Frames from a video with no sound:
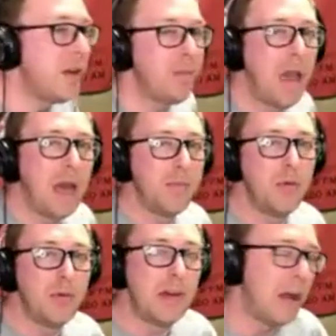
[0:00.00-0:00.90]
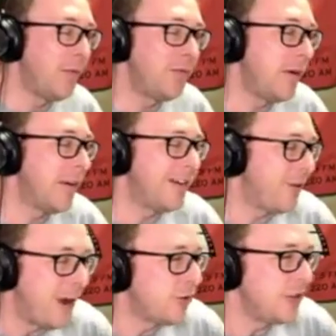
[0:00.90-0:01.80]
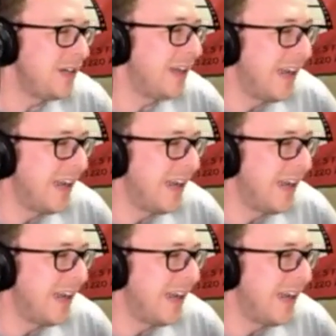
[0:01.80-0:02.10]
a bad mood, and I was very grouchy and